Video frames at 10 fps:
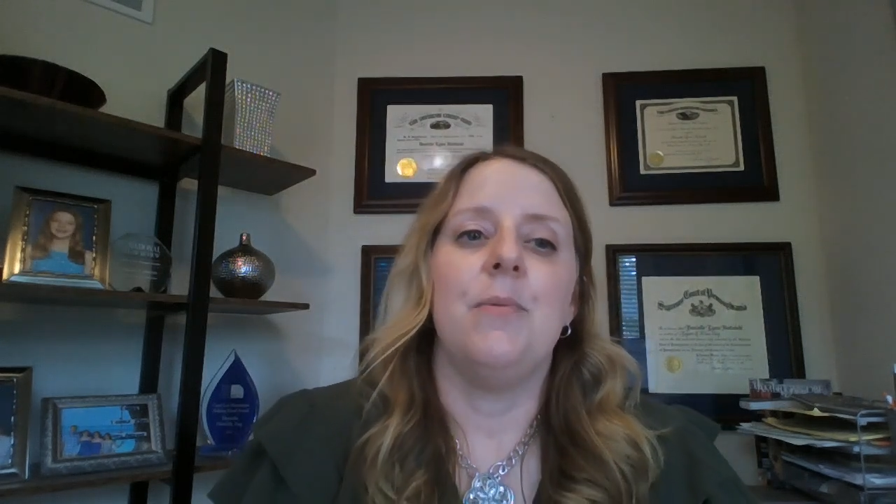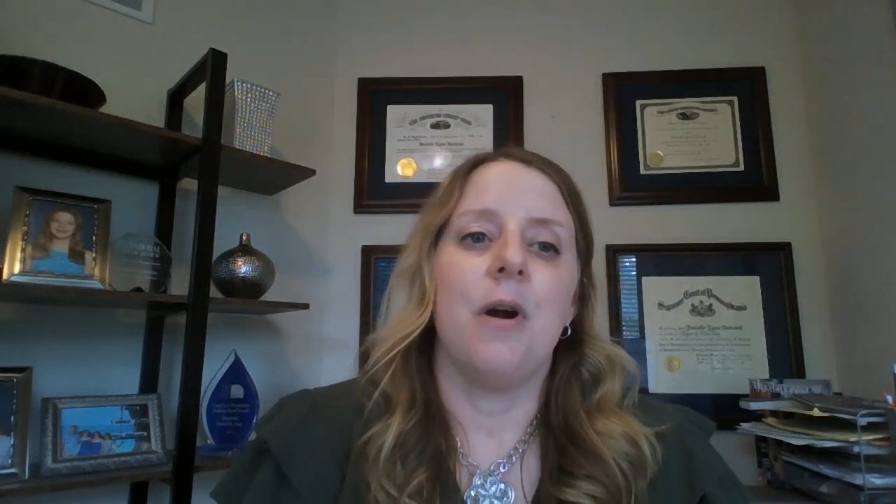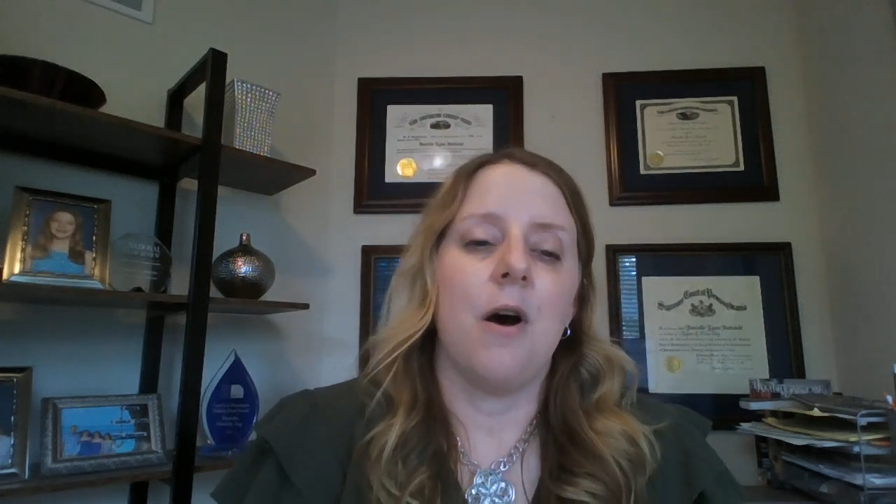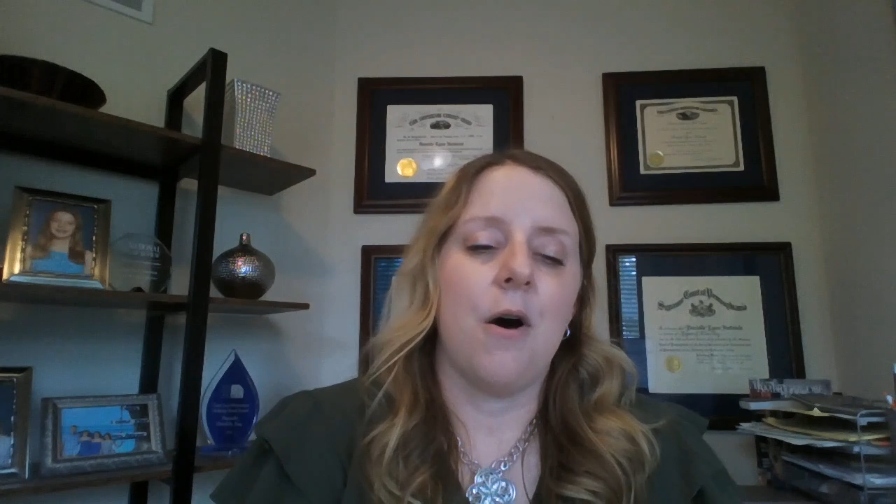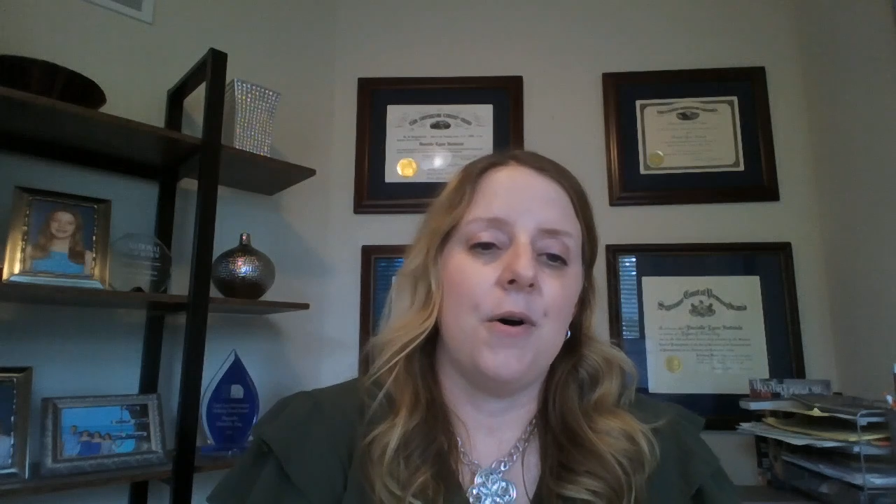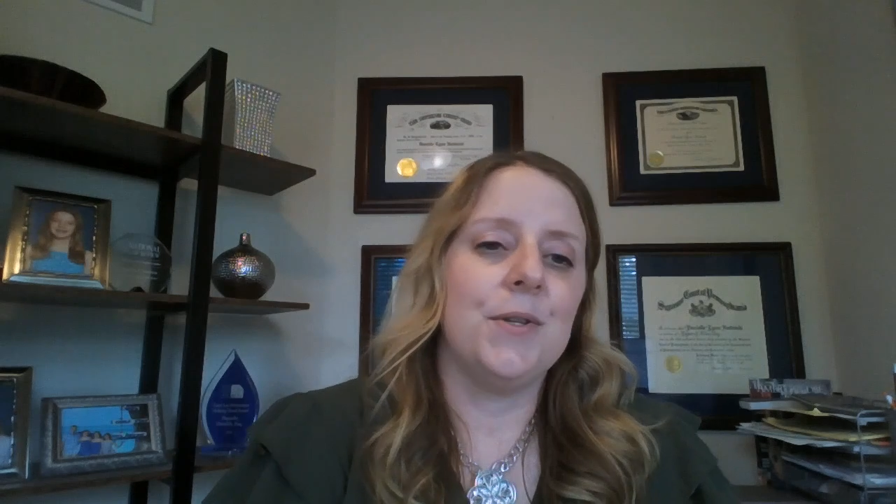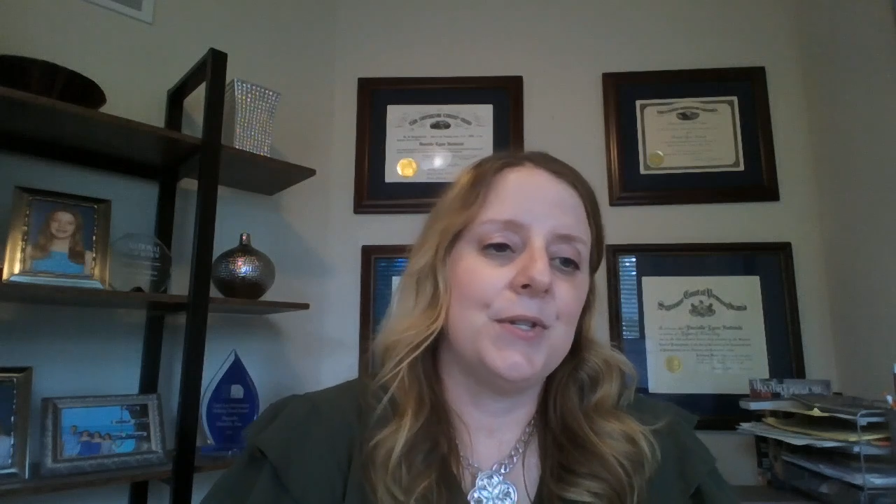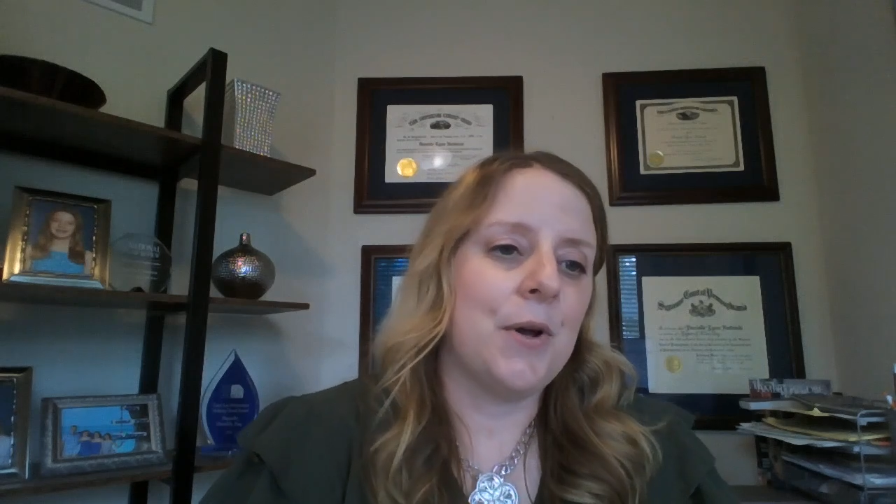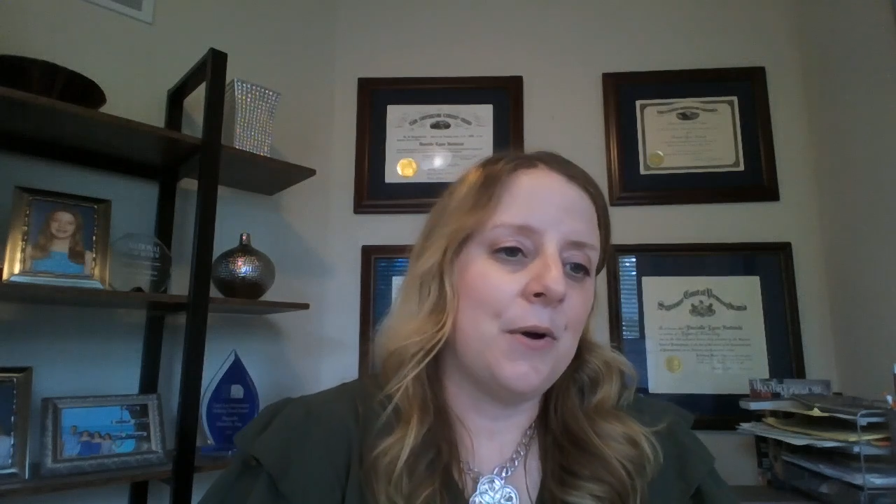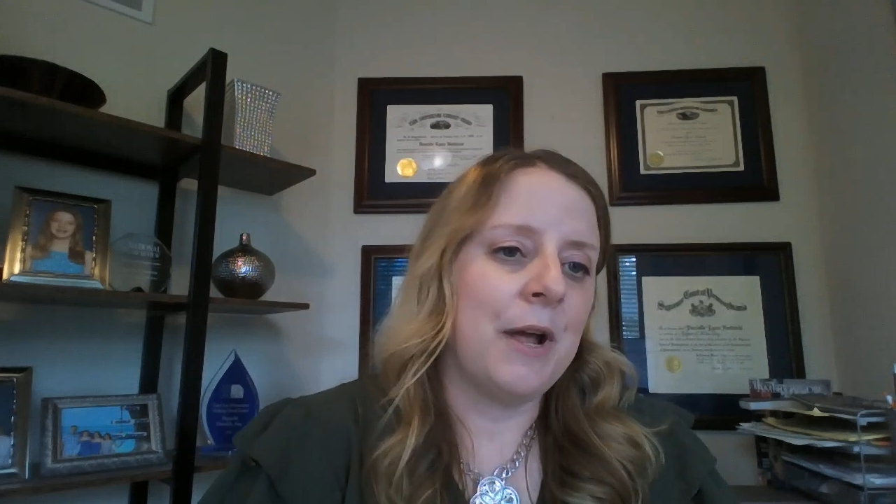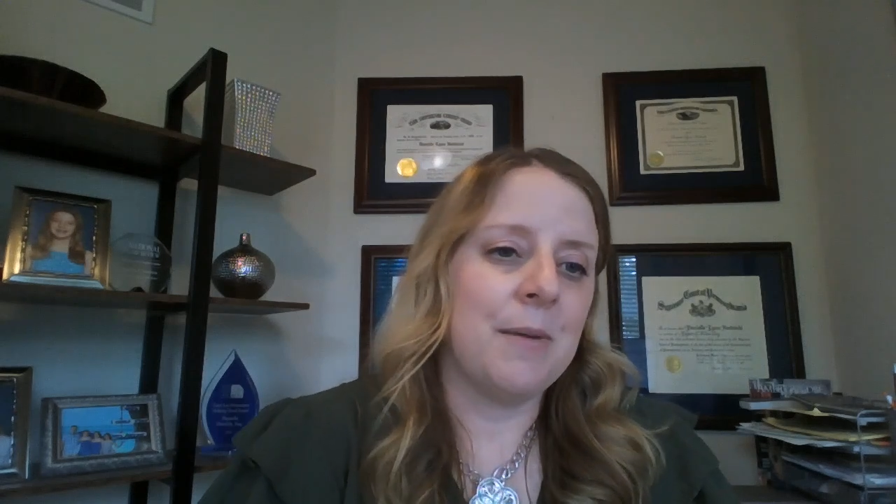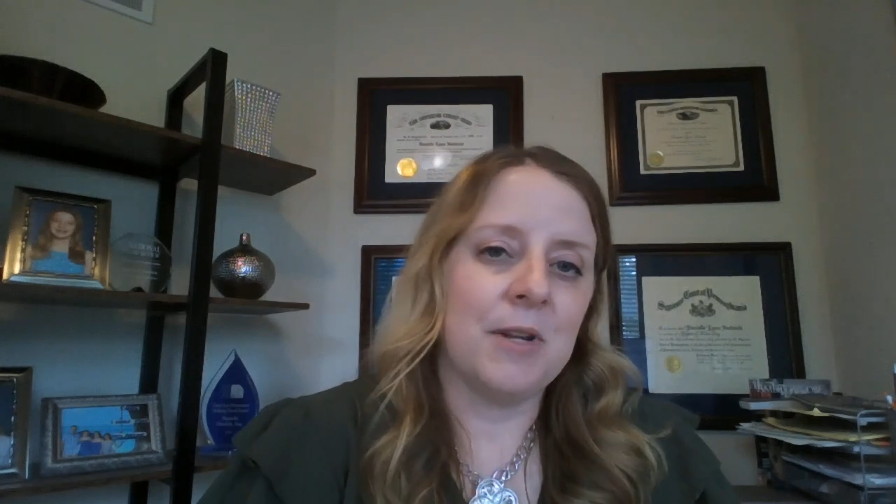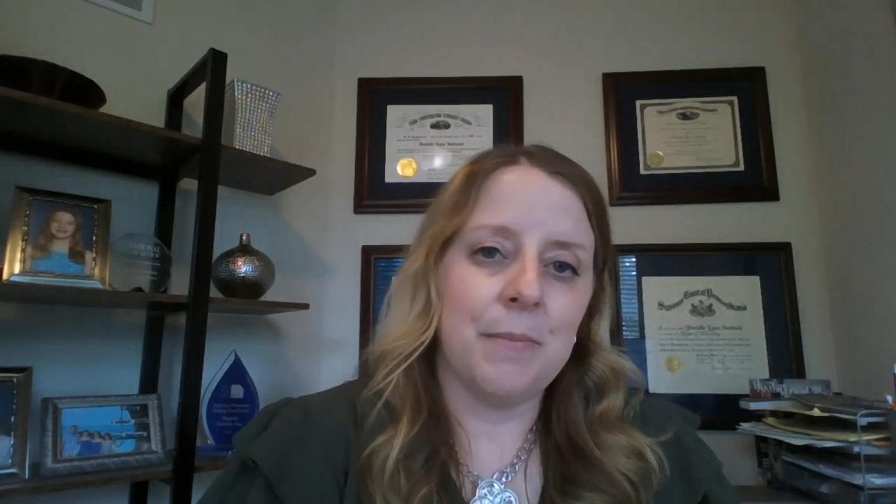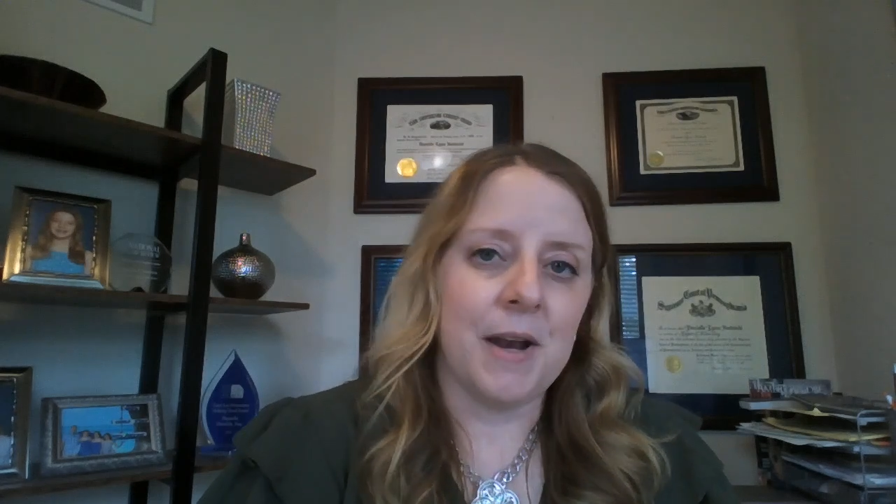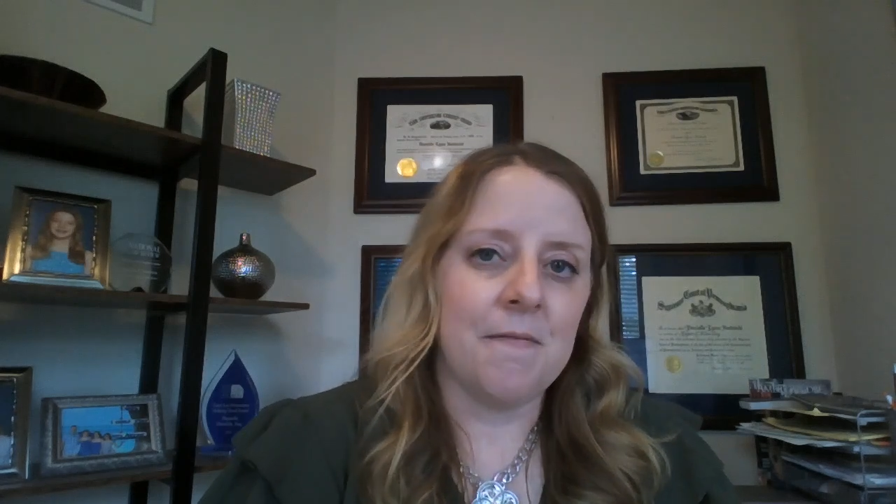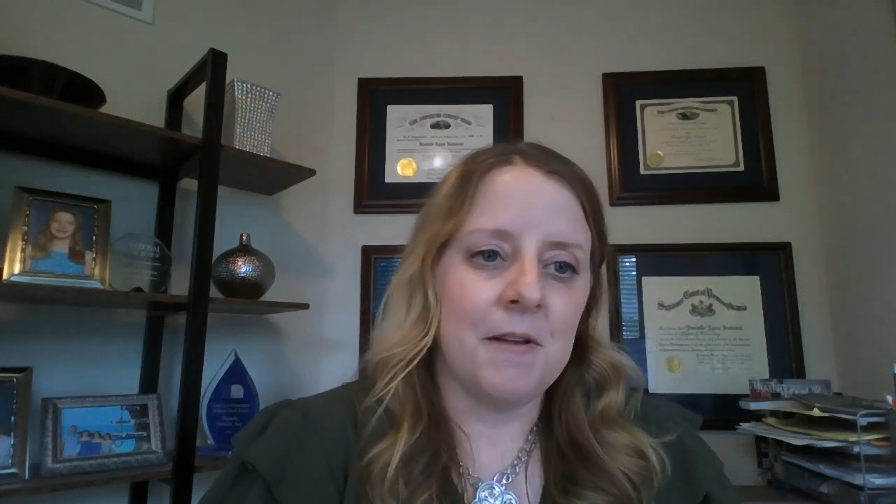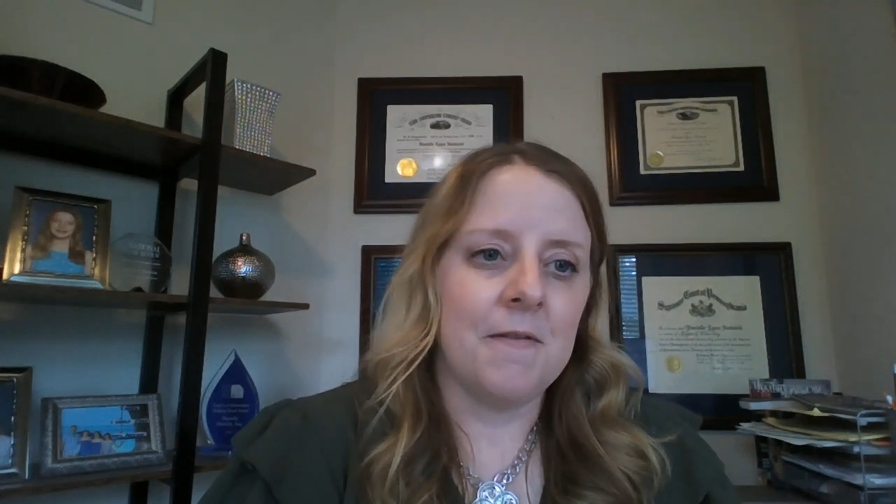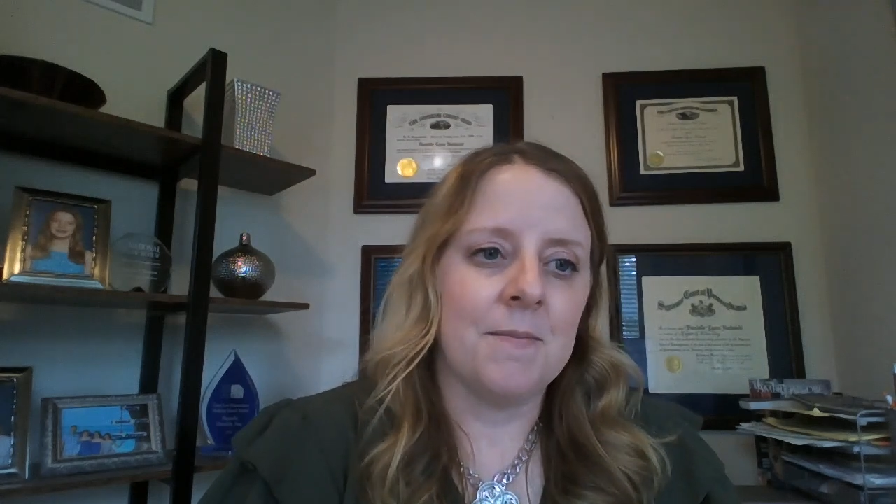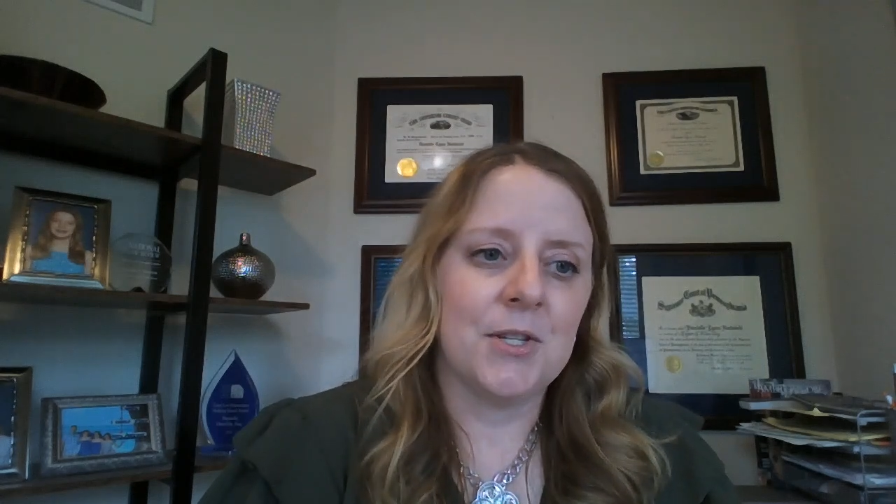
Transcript: You are also able to benefit from